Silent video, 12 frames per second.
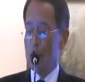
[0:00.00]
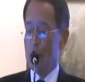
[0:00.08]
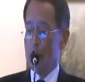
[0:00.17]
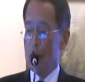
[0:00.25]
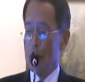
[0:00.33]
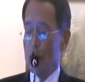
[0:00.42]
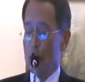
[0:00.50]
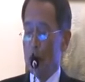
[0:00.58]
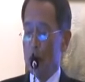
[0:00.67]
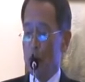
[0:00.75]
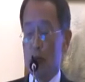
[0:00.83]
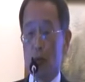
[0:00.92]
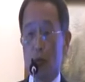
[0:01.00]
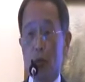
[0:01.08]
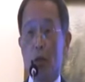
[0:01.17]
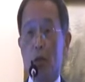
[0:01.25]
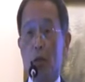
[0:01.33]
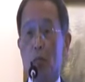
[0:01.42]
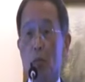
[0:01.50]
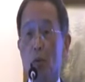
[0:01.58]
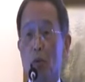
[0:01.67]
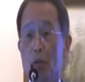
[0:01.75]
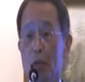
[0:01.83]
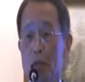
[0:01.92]
do not share the
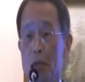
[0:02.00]
border,